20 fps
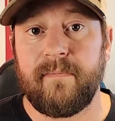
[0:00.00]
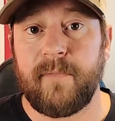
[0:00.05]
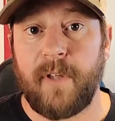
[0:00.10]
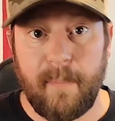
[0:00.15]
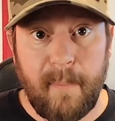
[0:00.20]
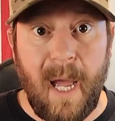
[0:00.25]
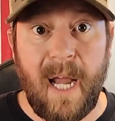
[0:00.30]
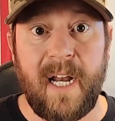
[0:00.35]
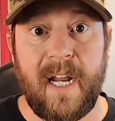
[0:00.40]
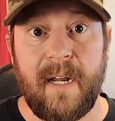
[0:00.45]
the
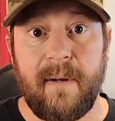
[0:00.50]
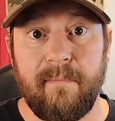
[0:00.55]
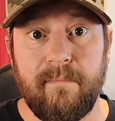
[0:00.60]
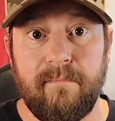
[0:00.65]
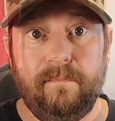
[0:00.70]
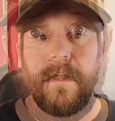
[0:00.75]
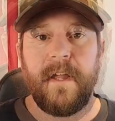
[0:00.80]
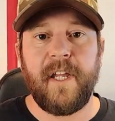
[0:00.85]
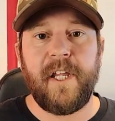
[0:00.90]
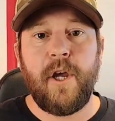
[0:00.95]
money.
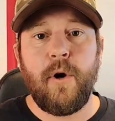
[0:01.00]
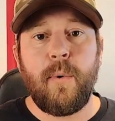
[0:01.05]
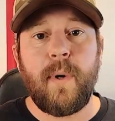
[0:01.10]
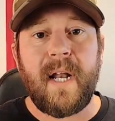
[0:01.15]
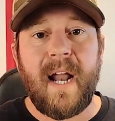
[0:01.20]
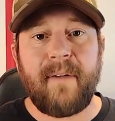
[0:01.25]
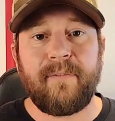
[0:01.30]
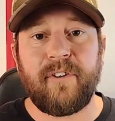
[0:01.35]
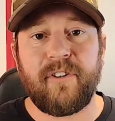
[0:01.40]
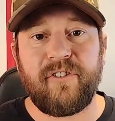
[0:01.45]
You would
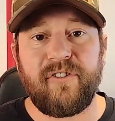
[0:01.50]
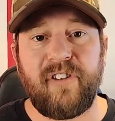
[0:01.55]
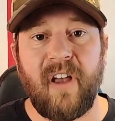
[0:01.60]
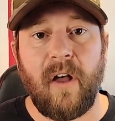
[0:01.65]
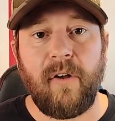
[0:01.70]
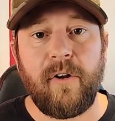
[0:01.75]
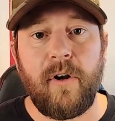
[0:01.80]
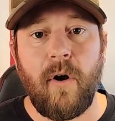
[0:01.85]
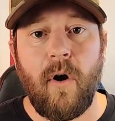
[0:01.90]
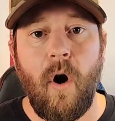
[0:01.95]
have to sell
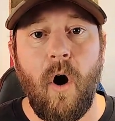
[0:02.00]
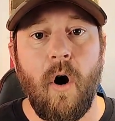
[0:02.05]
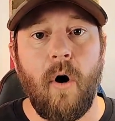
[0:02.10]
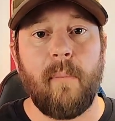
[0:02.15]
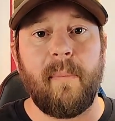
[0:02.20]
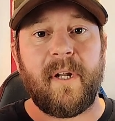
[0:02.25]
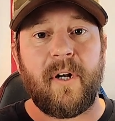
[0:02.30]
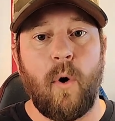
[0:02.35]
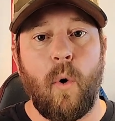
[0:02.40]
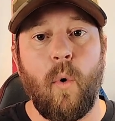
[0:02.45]
your home
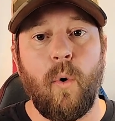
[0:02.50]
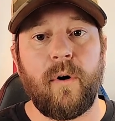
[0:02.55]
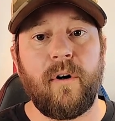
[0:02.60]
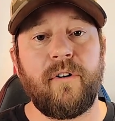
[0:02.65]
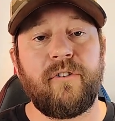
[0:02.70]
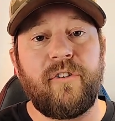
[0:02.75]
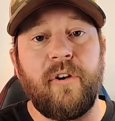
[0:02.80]
in order to